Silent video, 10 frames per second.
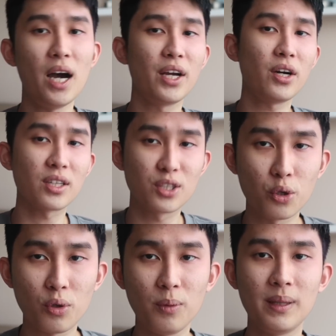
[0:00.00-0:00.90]
I got a
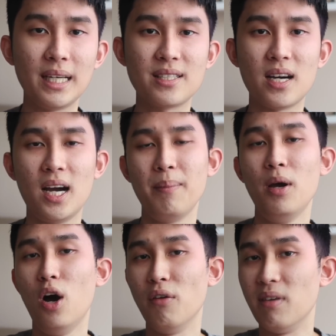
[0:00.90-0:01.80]
total playtime
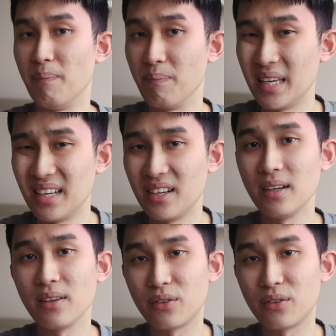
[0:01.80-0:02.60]
of a mere